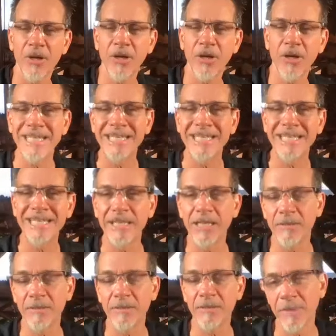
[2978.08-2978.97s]
the American
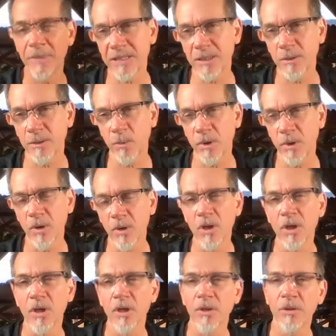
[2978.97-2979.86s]
Indian medicine
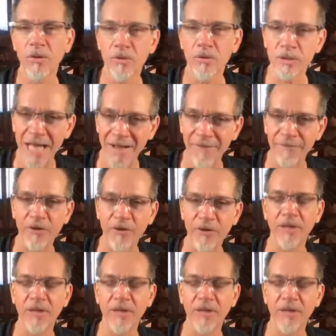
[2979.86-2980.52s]
wheel. It was there's